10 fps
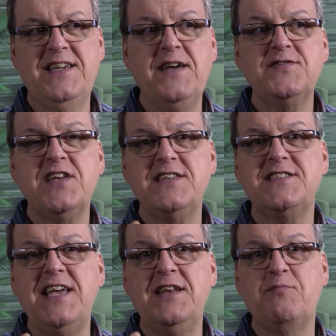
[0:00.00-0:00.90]

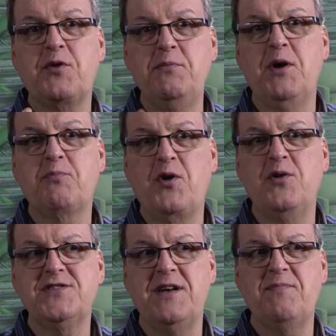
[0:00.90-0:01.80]
us in Premiere
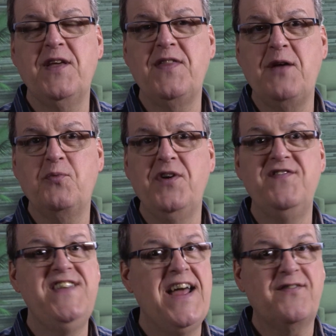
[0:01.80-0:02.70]
Pro something that
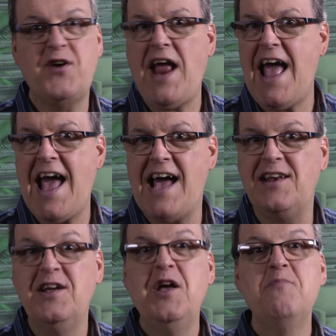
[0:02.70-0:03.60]
we've never
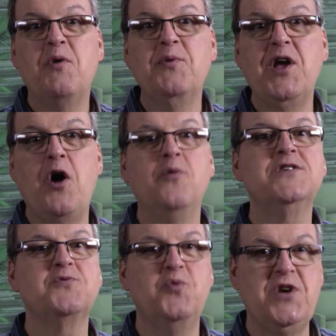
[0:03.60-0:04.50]
had, but we
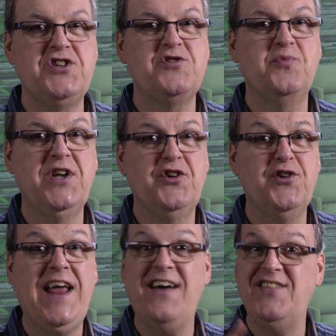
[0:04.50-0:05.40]
always wished we
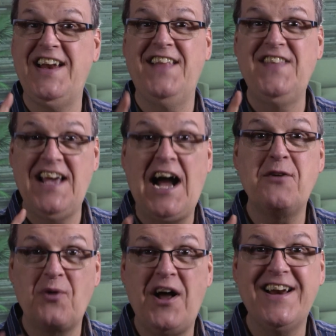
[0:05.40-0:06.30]
could have it. And the
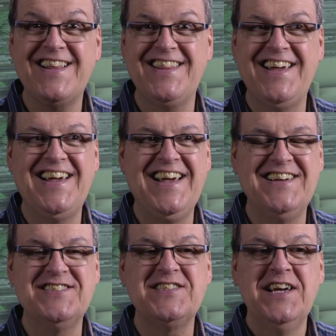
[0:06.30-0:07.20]
ironic thing
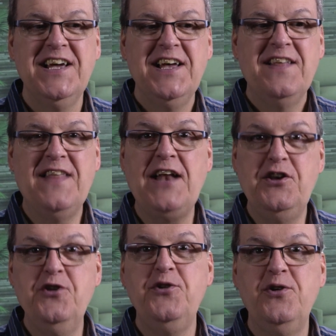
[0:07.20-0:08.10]
is
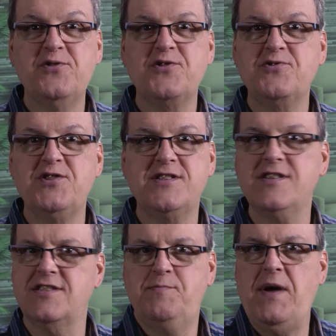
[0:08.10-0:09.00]
that new users
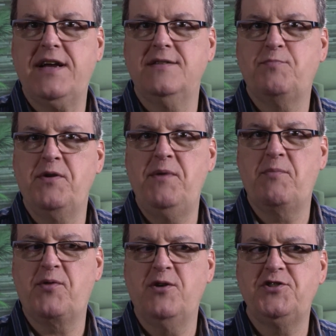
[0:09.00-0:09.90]
just expect
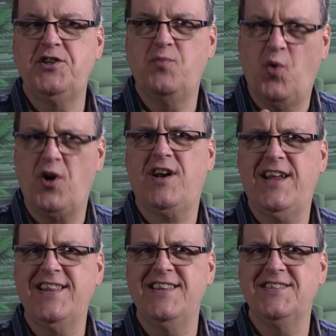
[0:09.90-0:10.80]
Premiere Pro should work
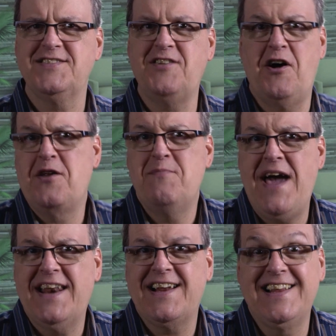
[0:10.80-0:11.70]
like this
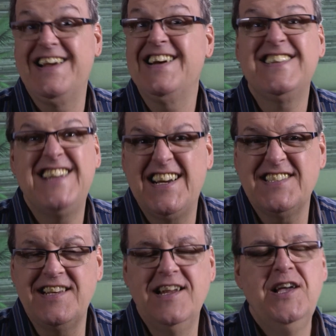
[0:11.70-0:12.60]
automatically, and it
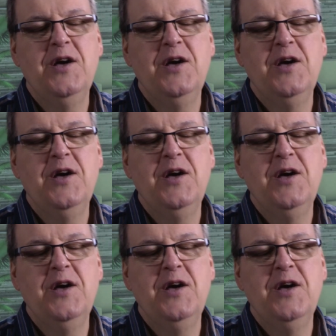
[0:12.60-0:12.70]
doesn't.